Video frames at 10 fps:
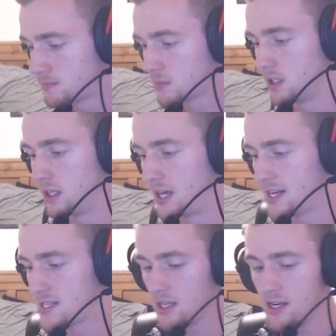
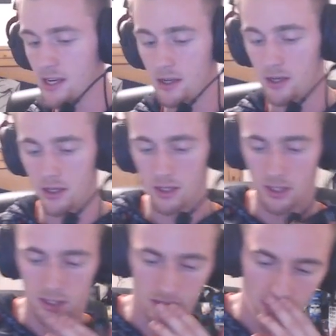lastly,
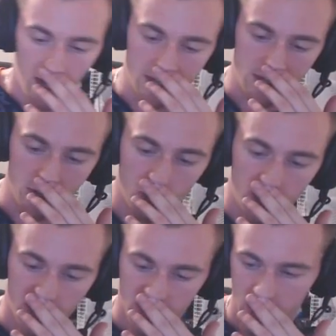I do
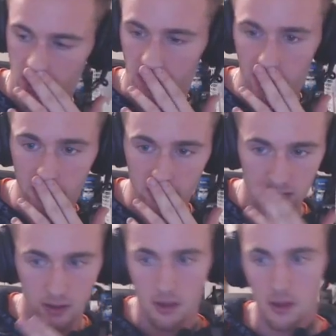want to say
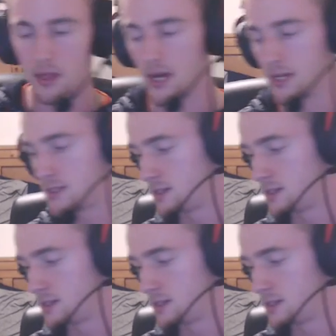that